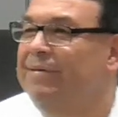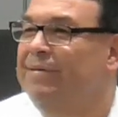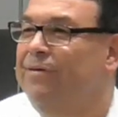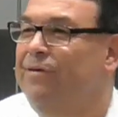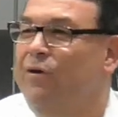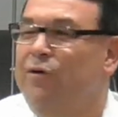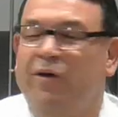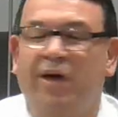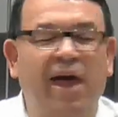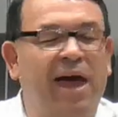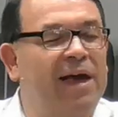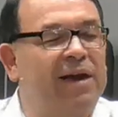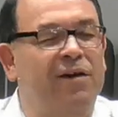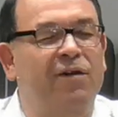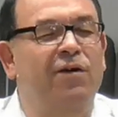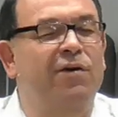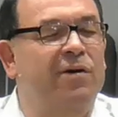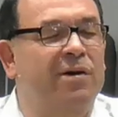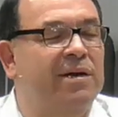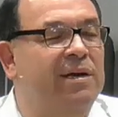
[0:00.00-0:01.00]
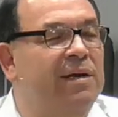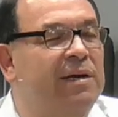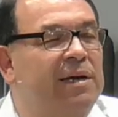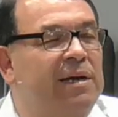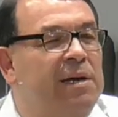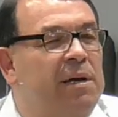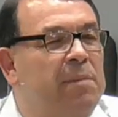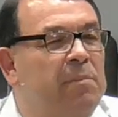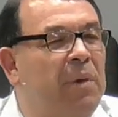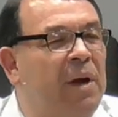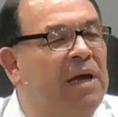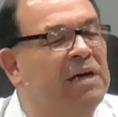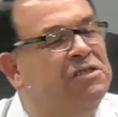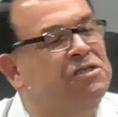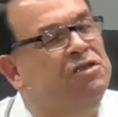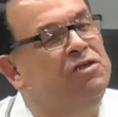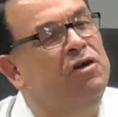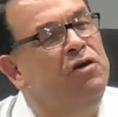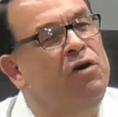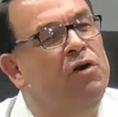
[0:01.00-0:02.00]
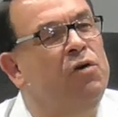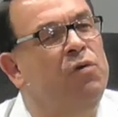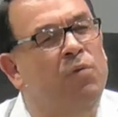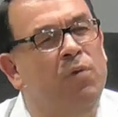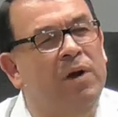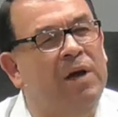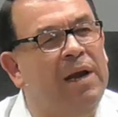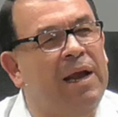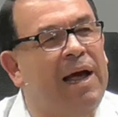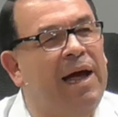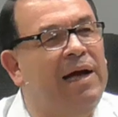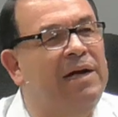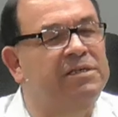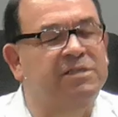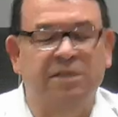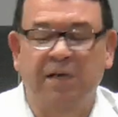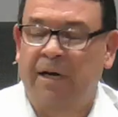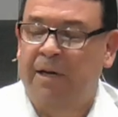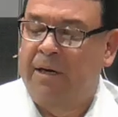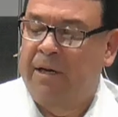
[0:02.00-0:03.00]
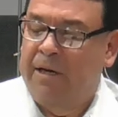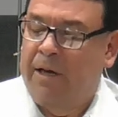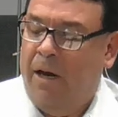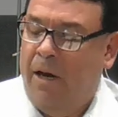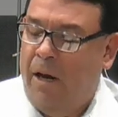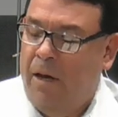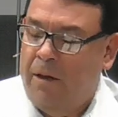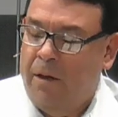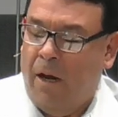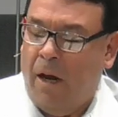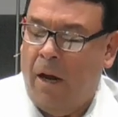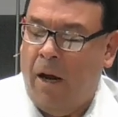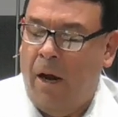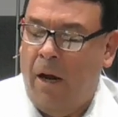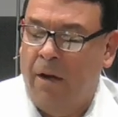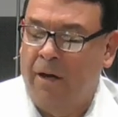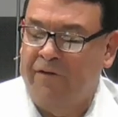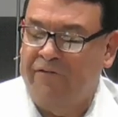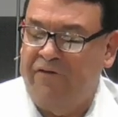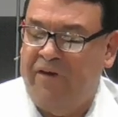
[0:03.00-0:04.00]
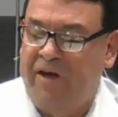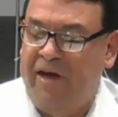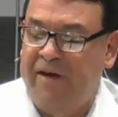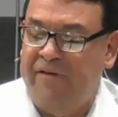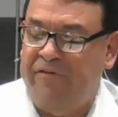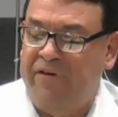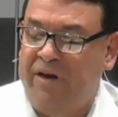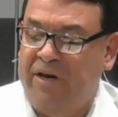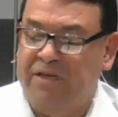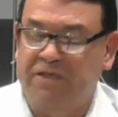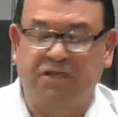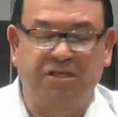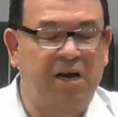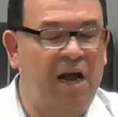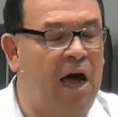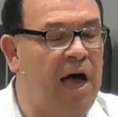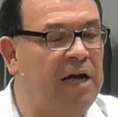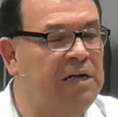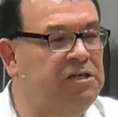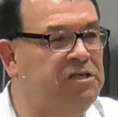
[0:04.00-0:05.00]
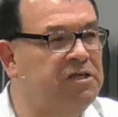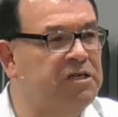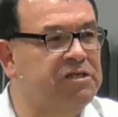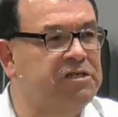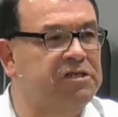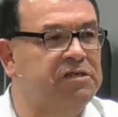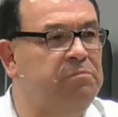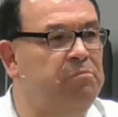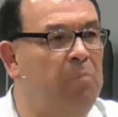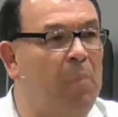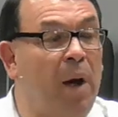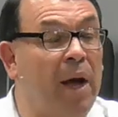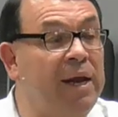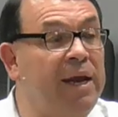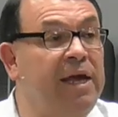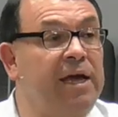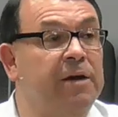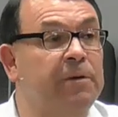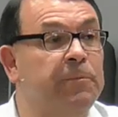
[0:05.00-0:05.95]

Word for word: You can't do it. Because do you realize all of giving is not just money?